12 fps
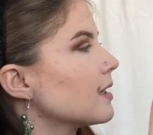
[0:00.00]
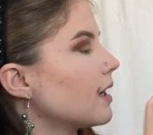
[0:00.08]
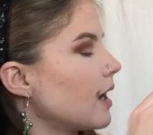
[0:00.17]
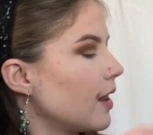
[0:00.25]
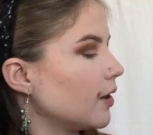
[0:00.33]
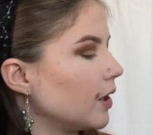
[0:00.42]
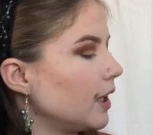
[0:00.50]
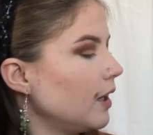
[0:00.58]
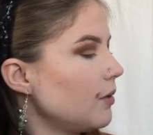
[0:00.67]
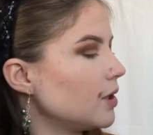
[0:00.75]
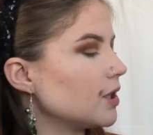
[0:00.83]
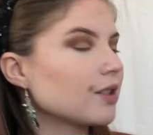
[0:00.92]
color
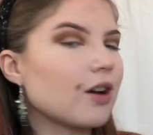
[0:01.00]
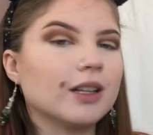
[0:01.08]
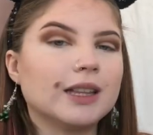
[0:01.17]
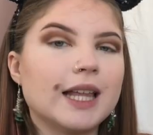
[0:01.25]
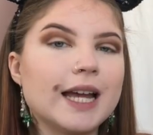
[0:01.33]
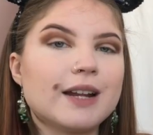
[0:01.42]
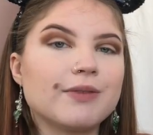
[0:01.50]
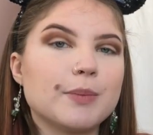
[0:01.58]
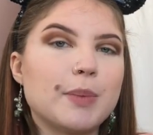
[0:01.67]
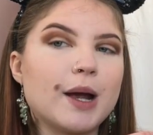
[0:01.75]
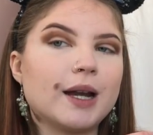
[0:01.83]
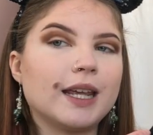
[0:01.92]
here, which is called Light of the
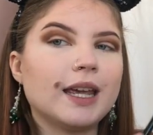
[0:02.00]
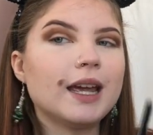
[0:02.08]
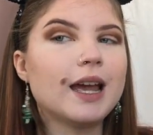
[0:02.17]
Party.